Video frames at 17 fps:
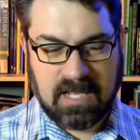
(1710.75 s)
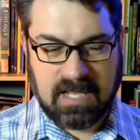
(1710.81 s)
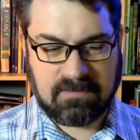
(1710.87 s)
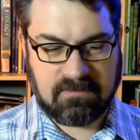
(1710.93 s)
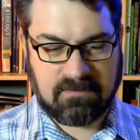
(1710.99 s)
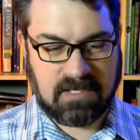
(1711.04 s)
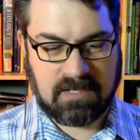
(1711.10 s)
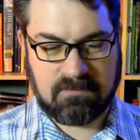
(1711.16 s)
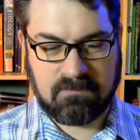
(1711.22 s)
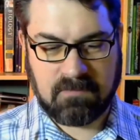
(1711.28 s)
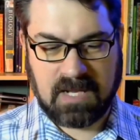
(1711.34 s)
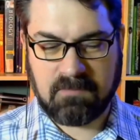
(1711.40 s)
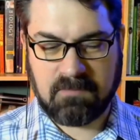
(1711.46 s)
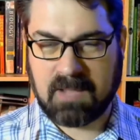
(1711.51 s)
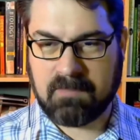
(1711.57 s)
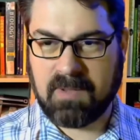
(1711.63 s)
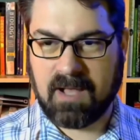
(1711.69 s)
It
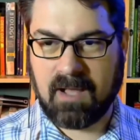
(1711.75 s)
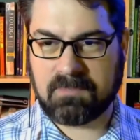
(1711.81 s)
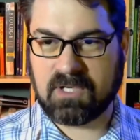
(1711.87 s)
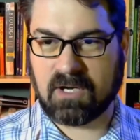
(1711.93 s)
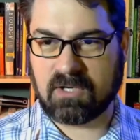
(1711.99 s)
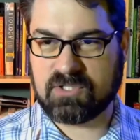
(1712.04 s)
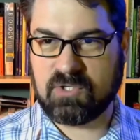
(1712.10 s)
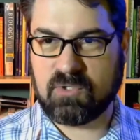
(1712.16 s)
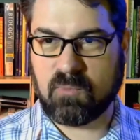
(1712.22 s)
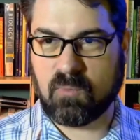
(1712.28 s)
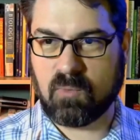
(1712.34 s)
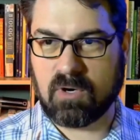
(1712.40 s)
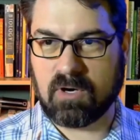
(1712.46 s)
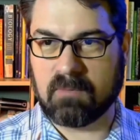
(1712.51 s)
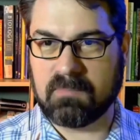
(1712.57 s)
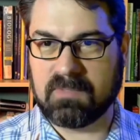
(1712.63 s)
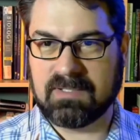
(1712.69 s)
made my Pop-Tart too
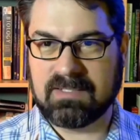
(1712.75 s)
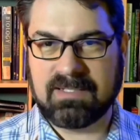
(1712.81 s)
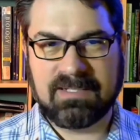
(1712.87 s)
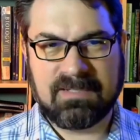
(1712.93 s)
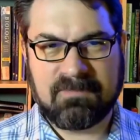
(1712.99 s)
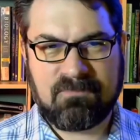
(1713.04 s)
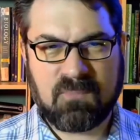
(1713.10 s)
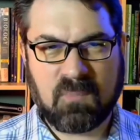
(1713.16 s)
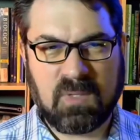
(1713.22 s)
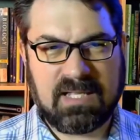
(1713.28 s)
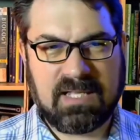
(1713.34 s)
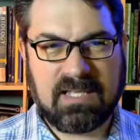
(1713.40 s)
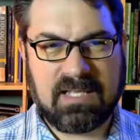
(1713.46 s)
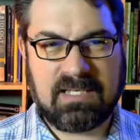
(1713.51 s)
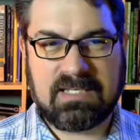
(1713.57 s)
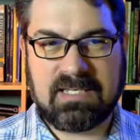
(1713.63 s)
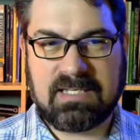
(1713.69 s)
warm.
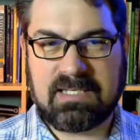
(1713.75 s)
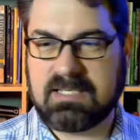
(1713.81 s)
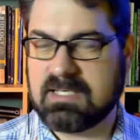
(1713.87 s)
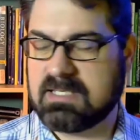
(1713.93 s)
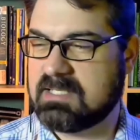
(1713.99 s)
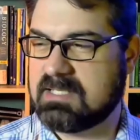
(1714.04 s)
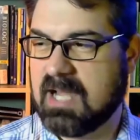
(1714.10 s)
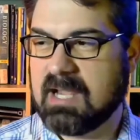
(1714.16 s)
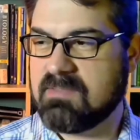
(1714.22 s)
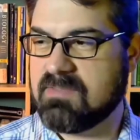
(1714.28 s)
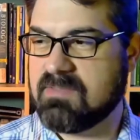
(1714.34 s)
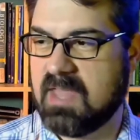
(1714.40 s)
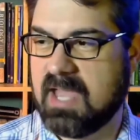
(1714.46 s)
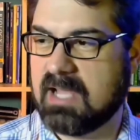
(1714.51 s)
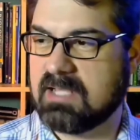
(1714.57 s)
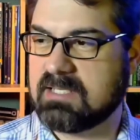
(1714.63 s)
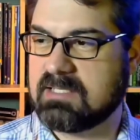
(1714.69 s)
It didn't decide
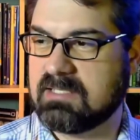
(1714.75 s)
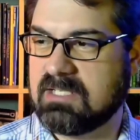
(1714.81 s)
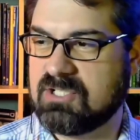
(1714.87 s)
that.